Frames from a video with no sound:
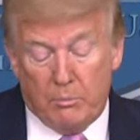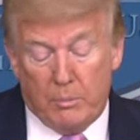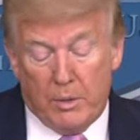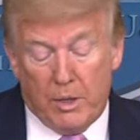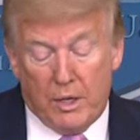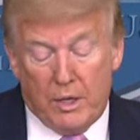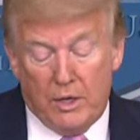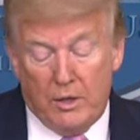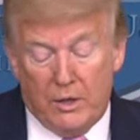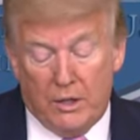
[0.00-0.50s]

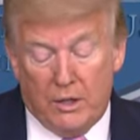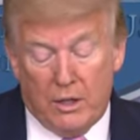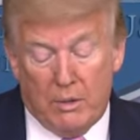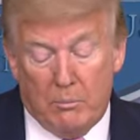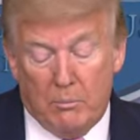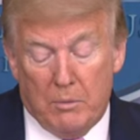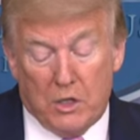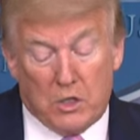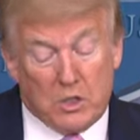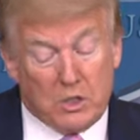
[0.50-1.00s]
But in
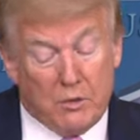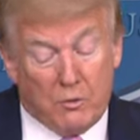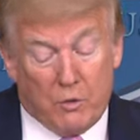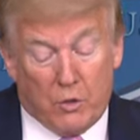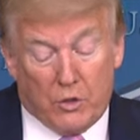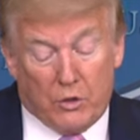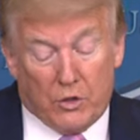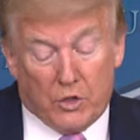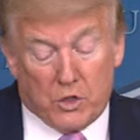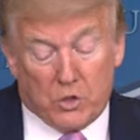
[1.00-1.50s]
the midst of
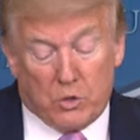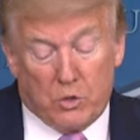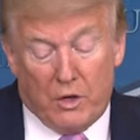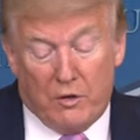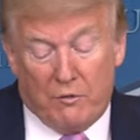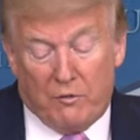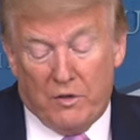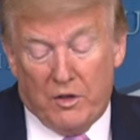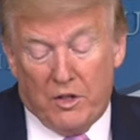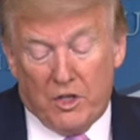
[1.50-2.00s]
all this
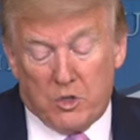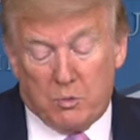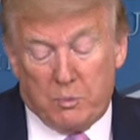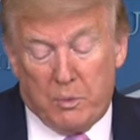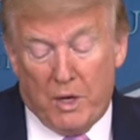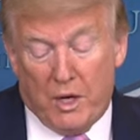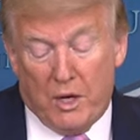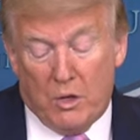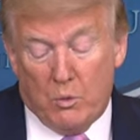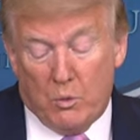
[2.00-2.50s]
grief and this
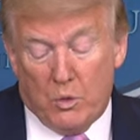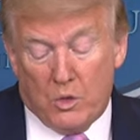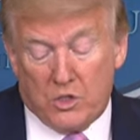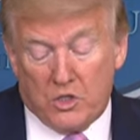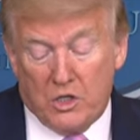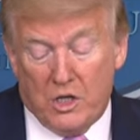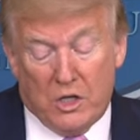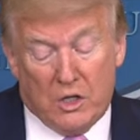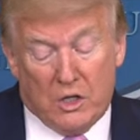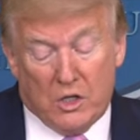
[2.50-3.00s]
pain, we're
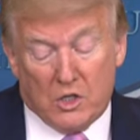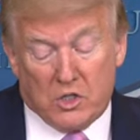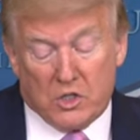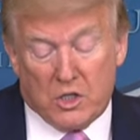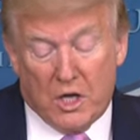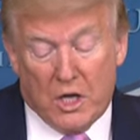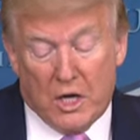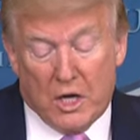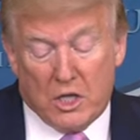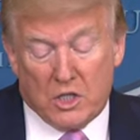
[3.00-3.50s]
seeing these
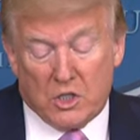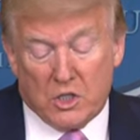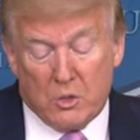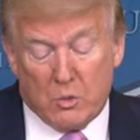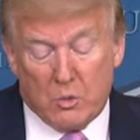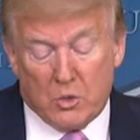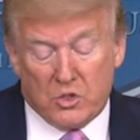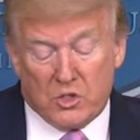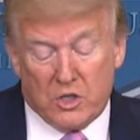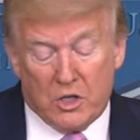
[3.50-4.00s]
signs
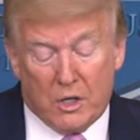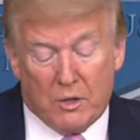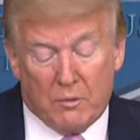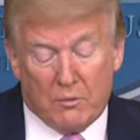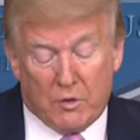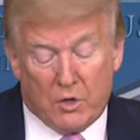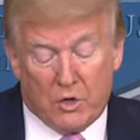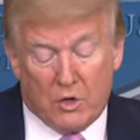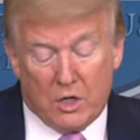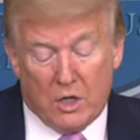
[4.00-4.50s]
and we're seeing
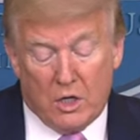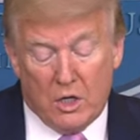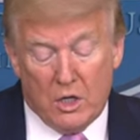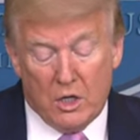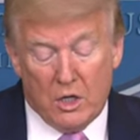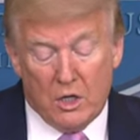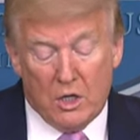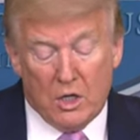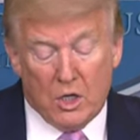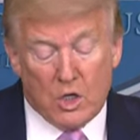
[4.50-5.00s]
them very
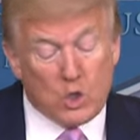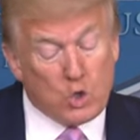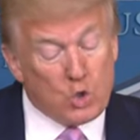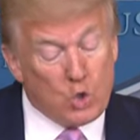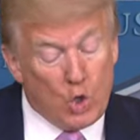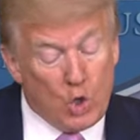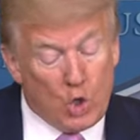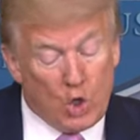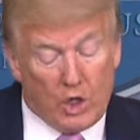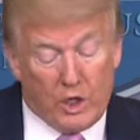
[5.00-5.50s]

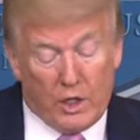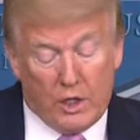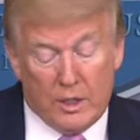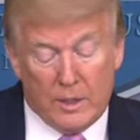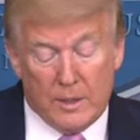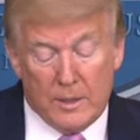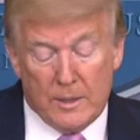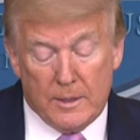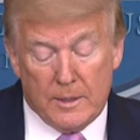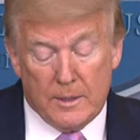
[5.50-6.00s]
strongly.
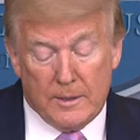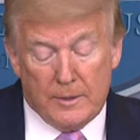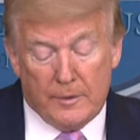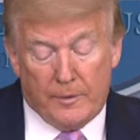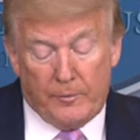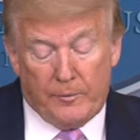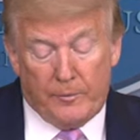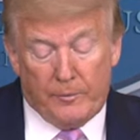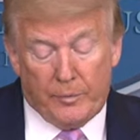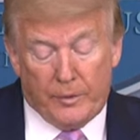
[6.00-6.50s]

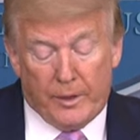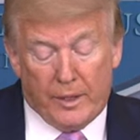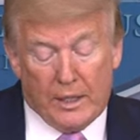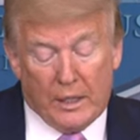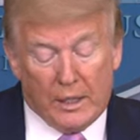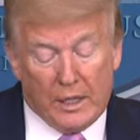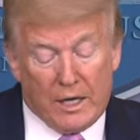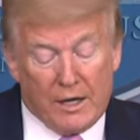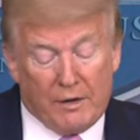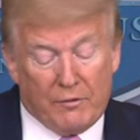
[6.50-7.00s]
And
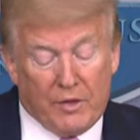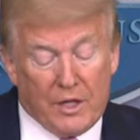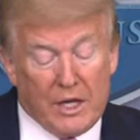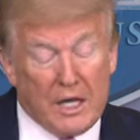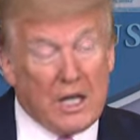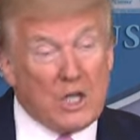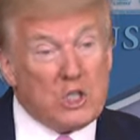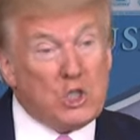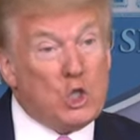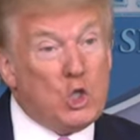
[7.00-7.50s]
a lot of
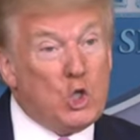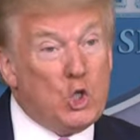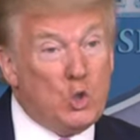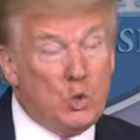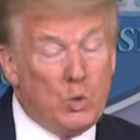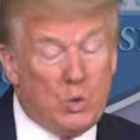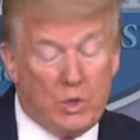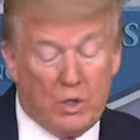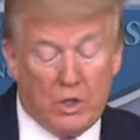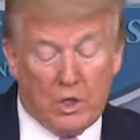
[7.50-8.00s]
that has to
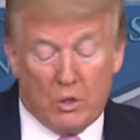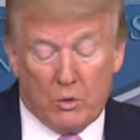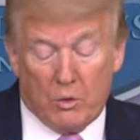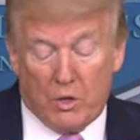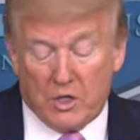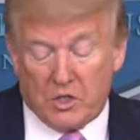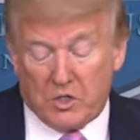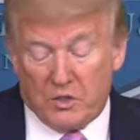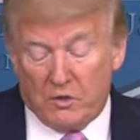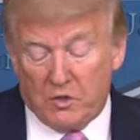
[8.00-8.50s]
do with the
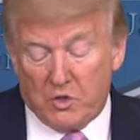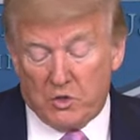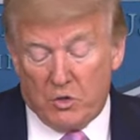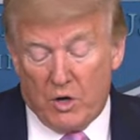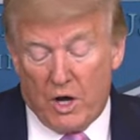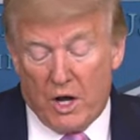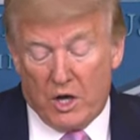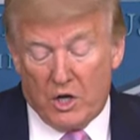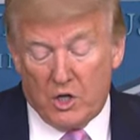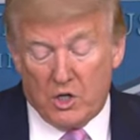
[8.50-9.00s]
aggressive
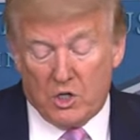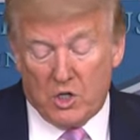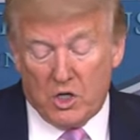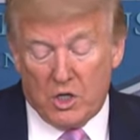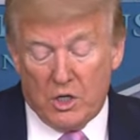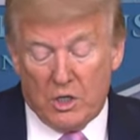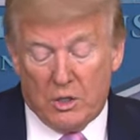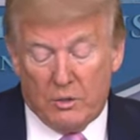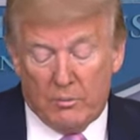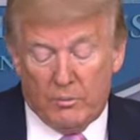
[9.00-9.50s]

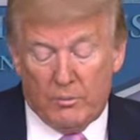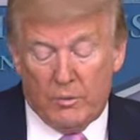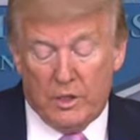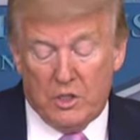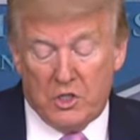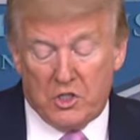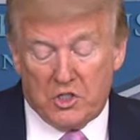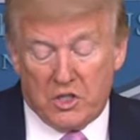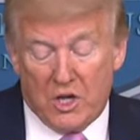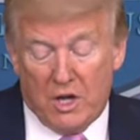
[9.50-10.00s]
strategy
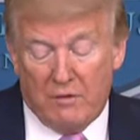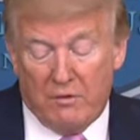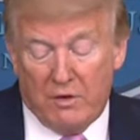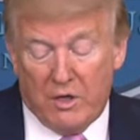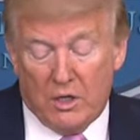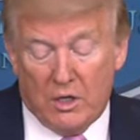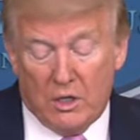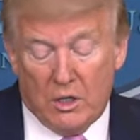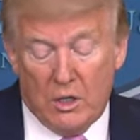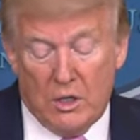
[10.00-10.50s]
in
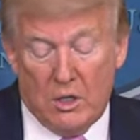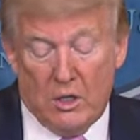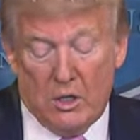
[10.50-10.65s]
saving